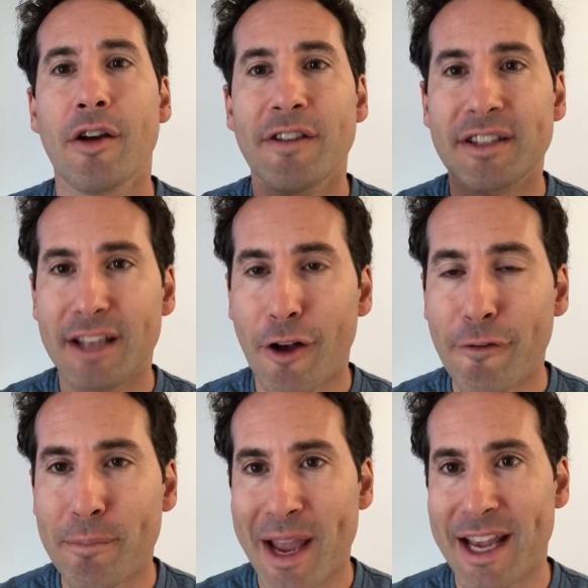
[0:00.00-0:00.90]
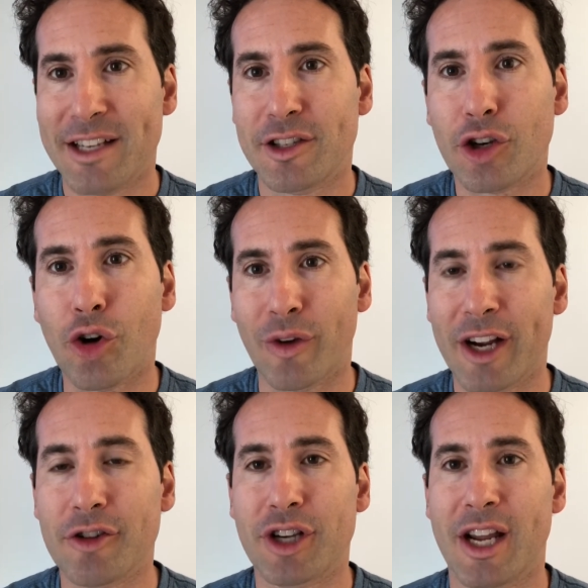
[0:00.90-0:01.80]
self-paced
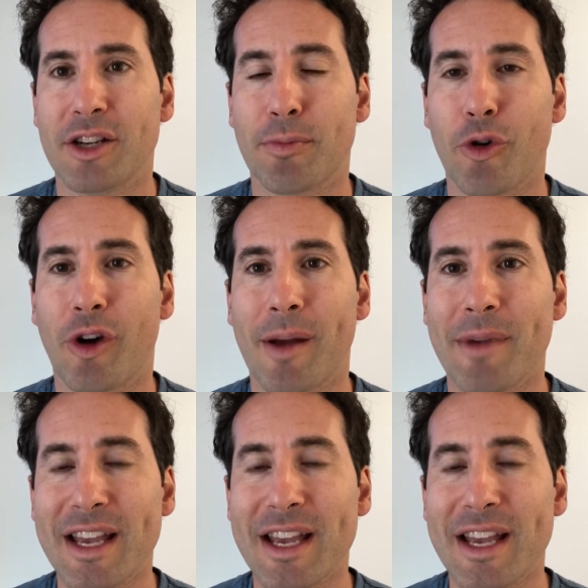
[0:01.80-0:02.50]
career change program